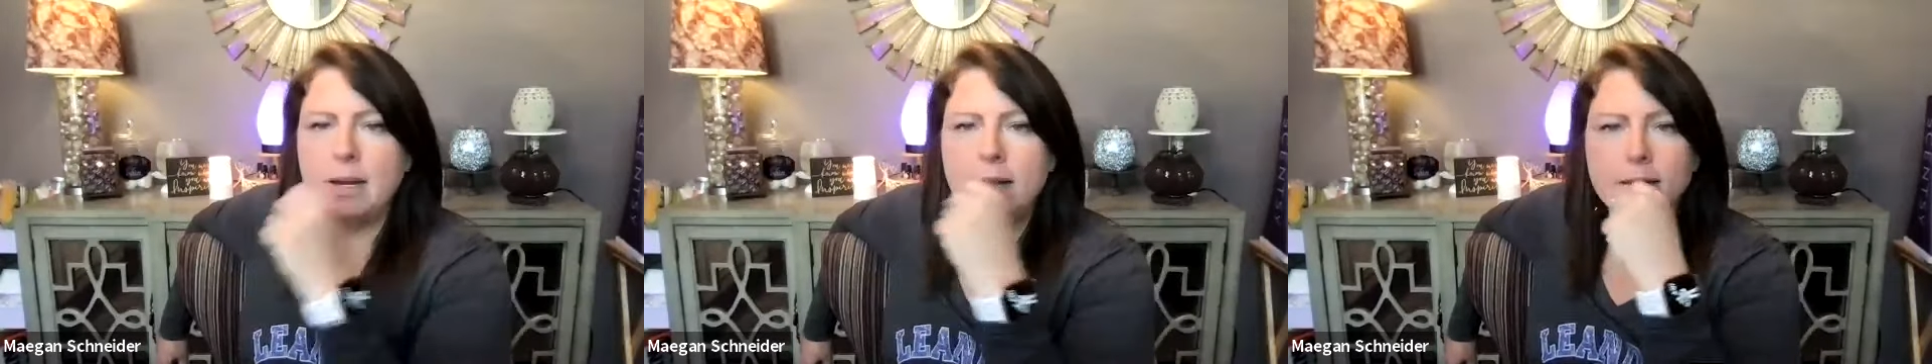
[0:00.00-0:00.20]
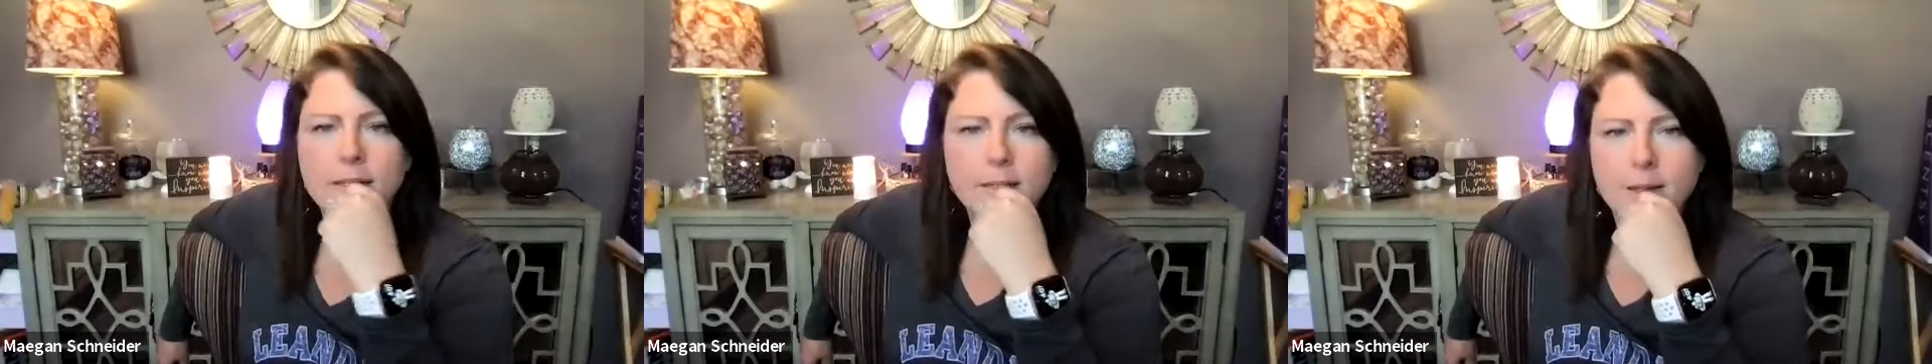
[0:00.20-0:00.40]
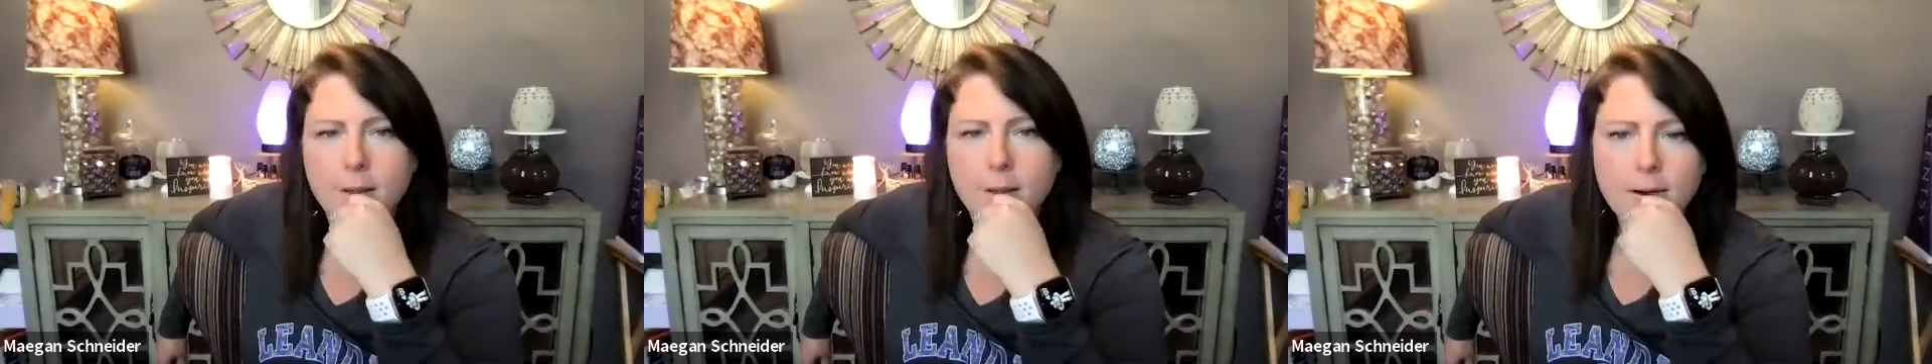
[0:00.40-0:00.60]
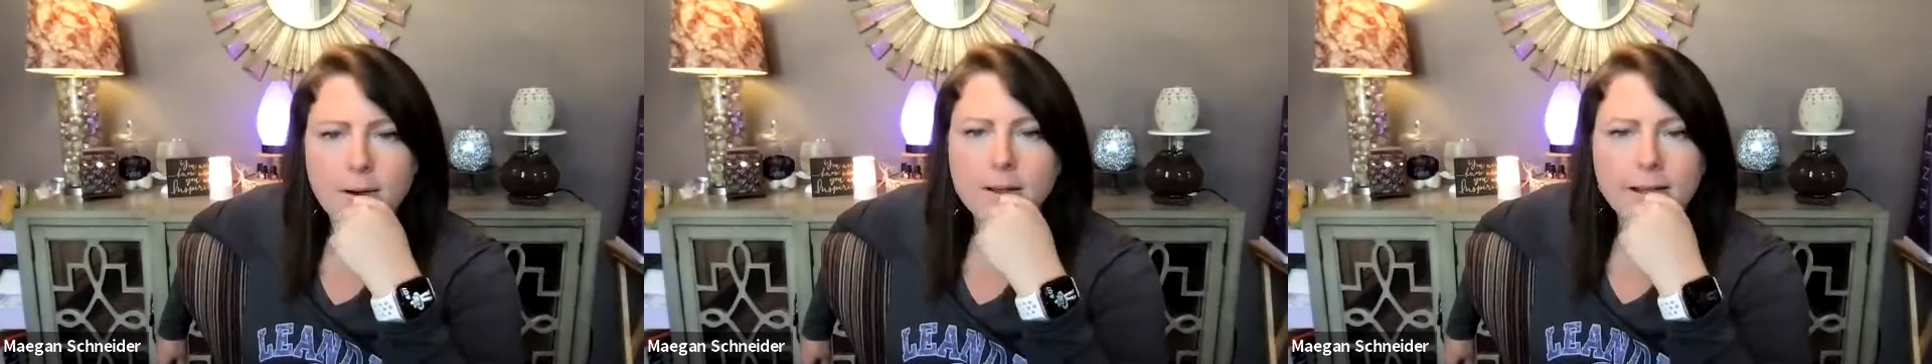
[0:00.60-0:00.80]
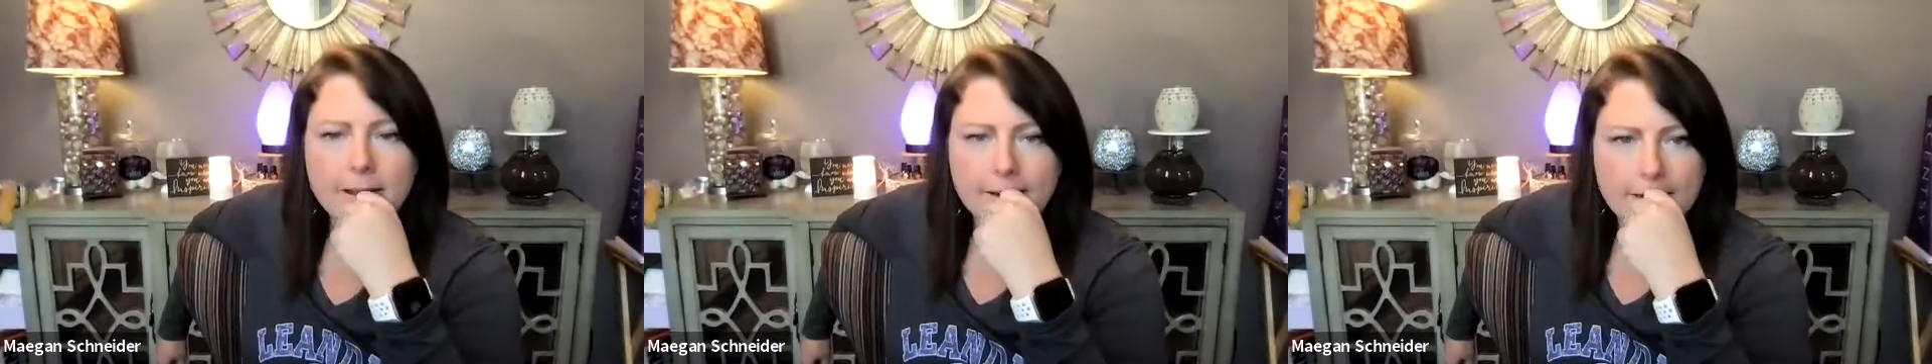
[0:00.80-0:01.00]
else is going
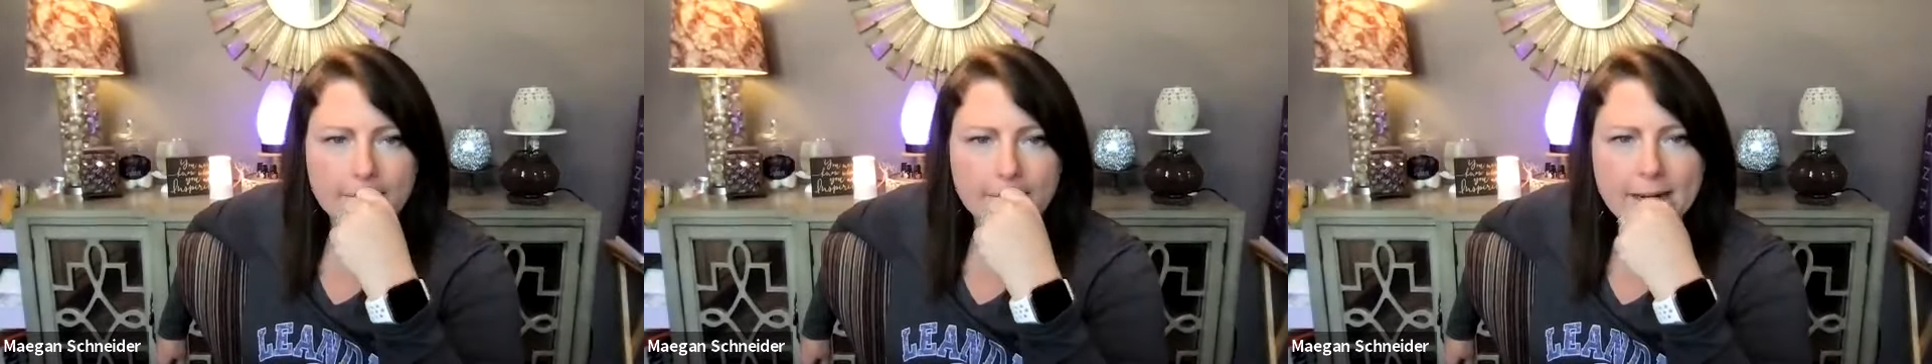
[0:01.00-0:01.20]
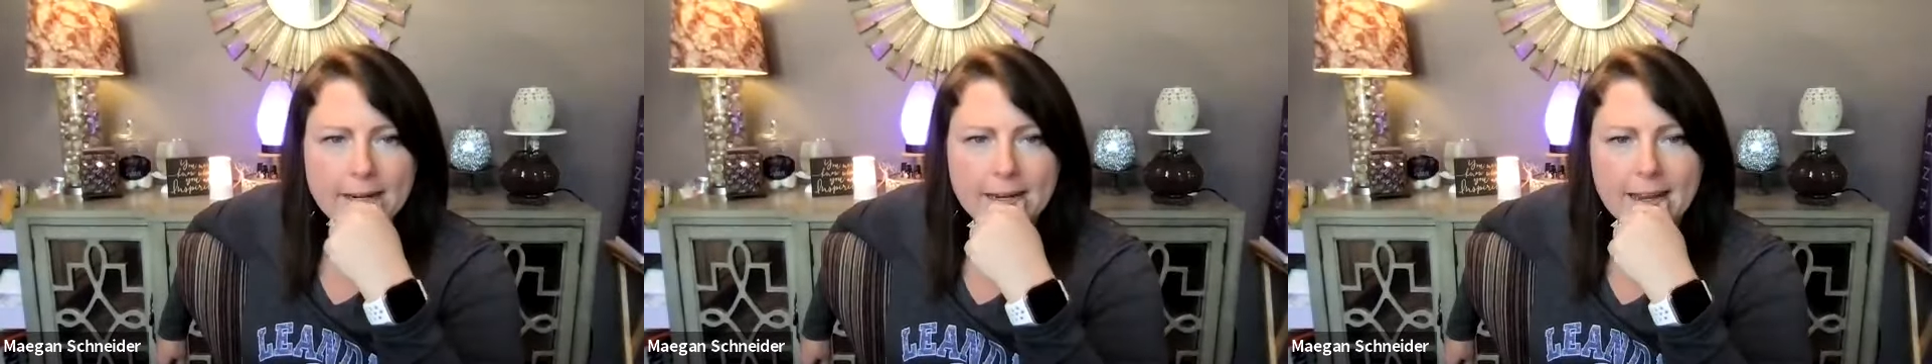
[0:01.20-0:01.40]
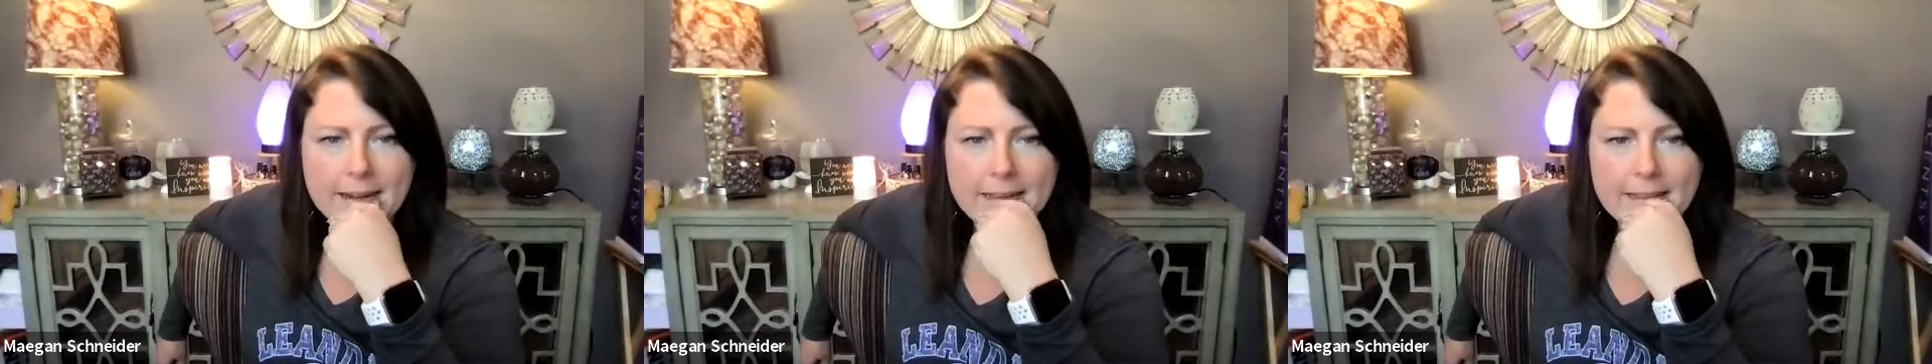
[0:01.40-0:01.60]
on. Anybody got